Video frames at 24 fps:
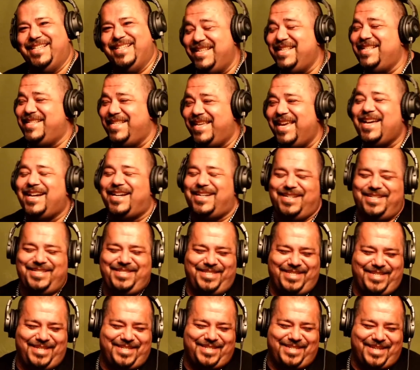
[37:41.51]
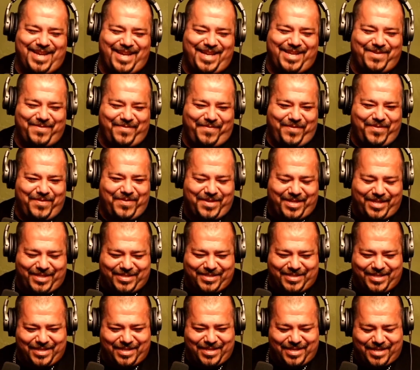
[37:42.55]
yeah. I had a few things
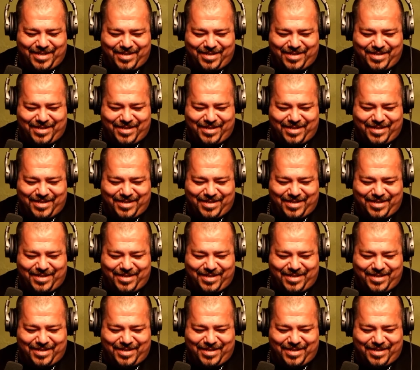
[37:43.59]
like that.